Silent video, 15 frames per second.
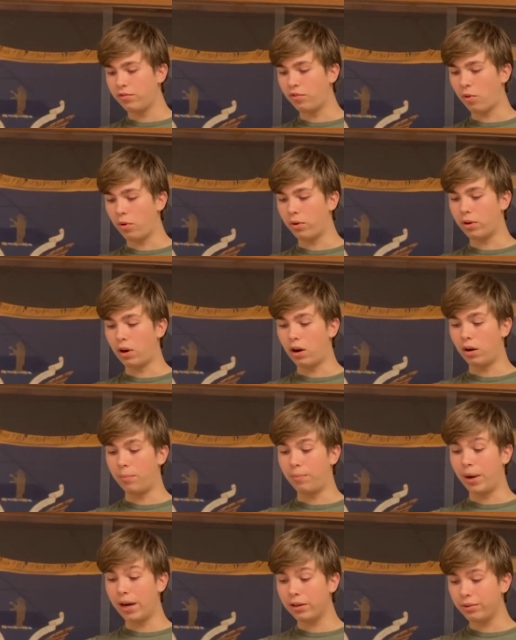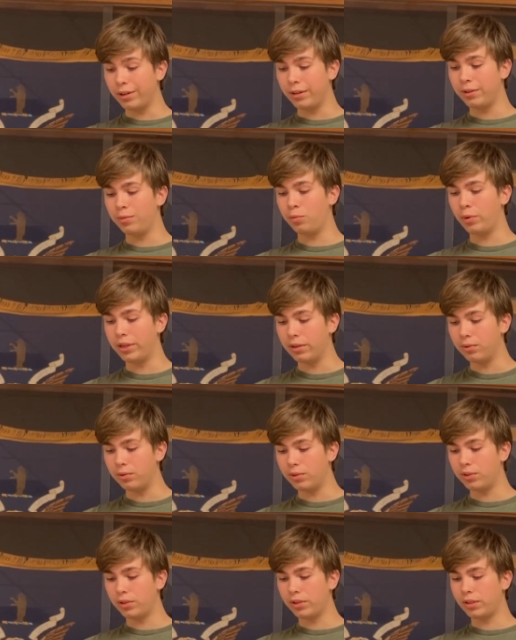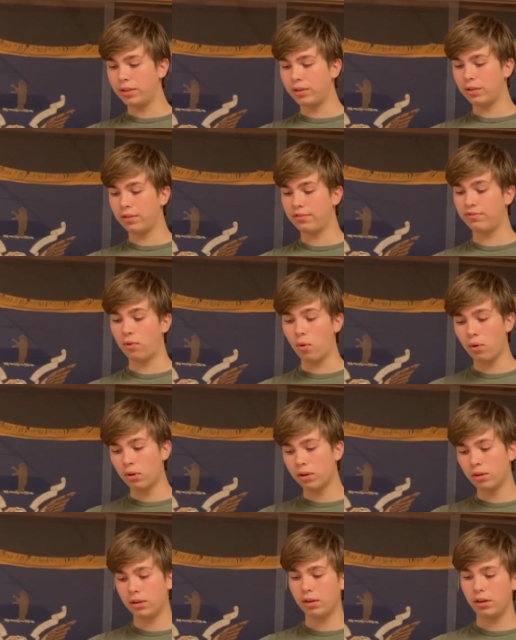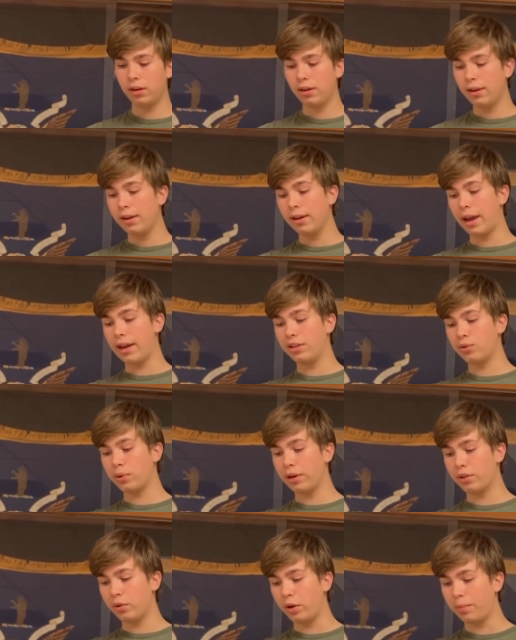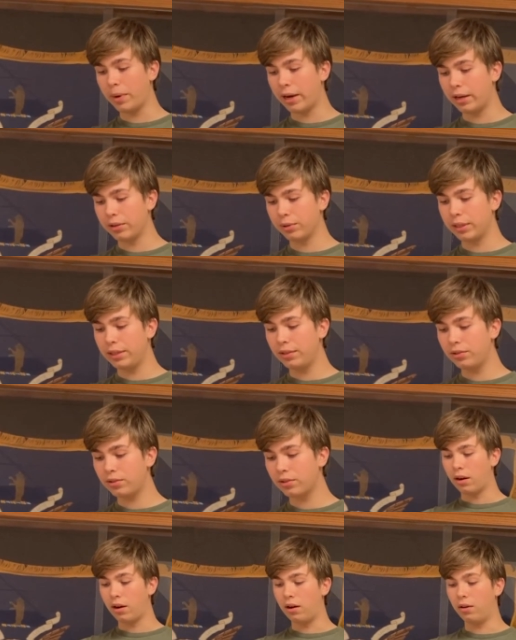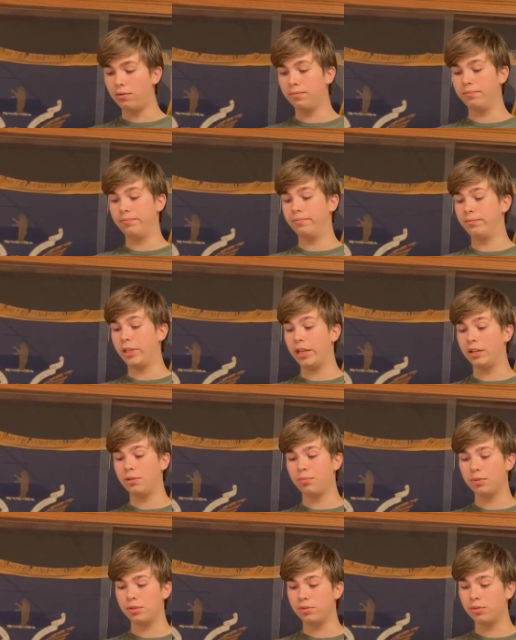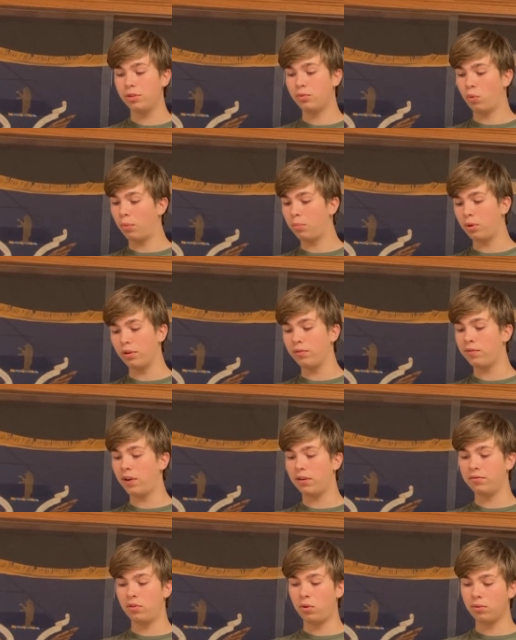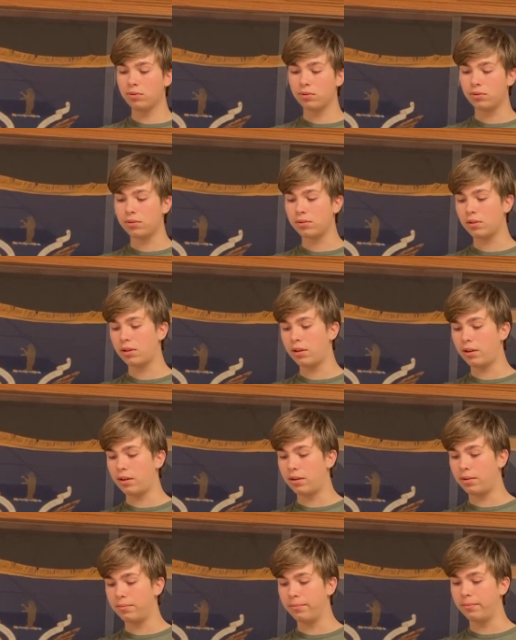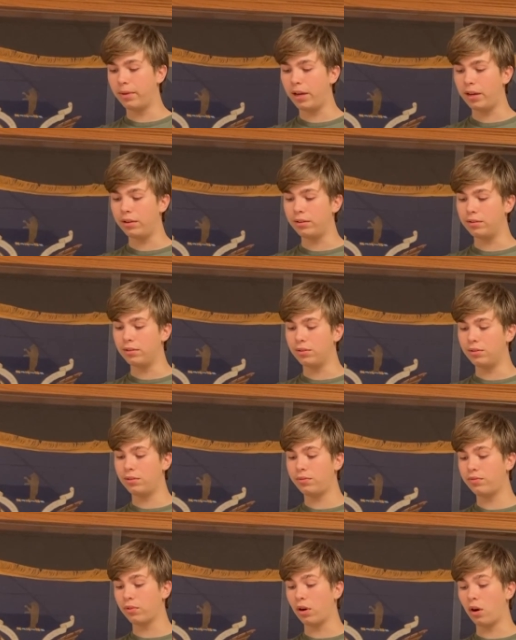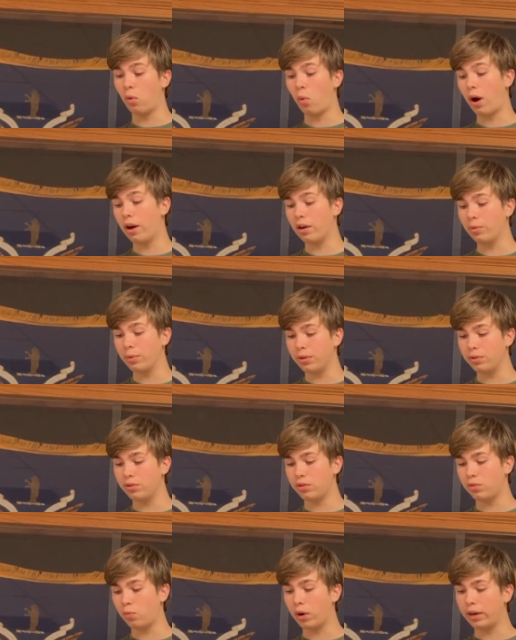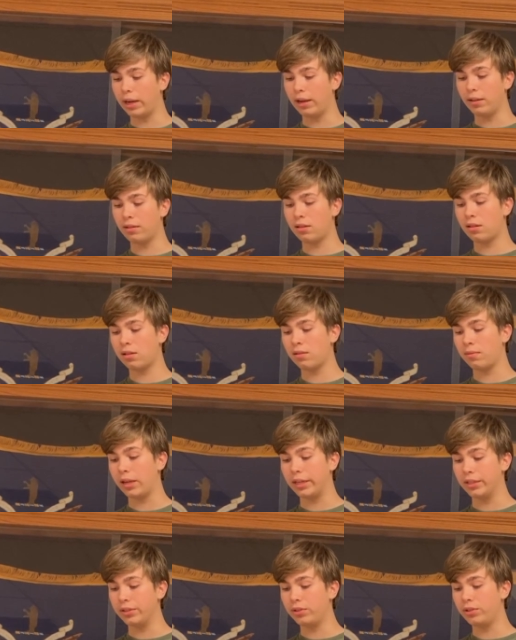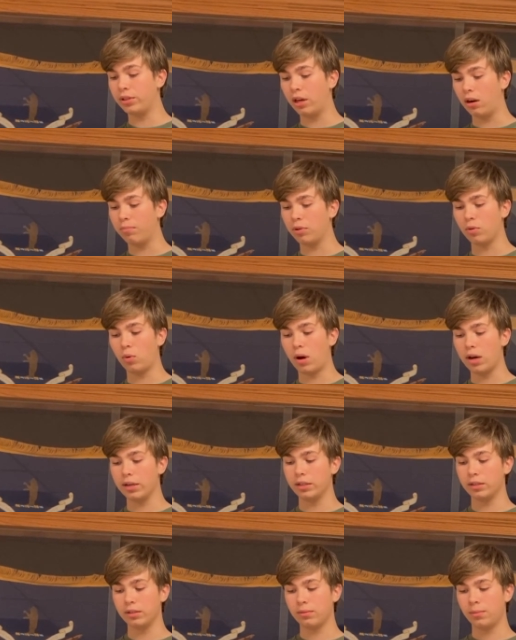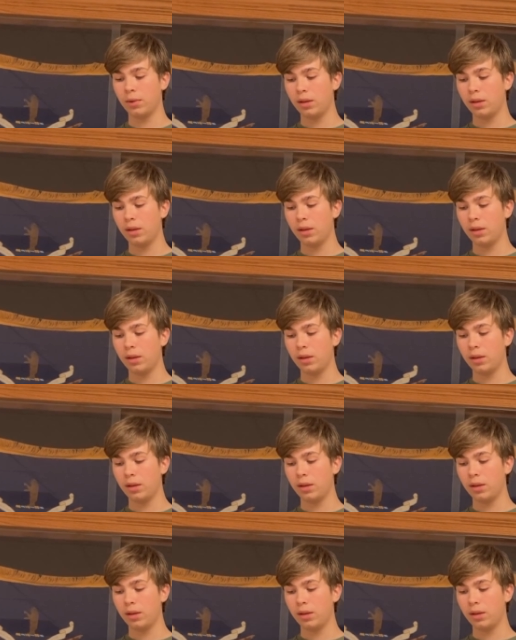For our battery, we used 4 A23 batteries. They each produced 1.5 volts. And for our wire, we used 1/8 inch copper wire.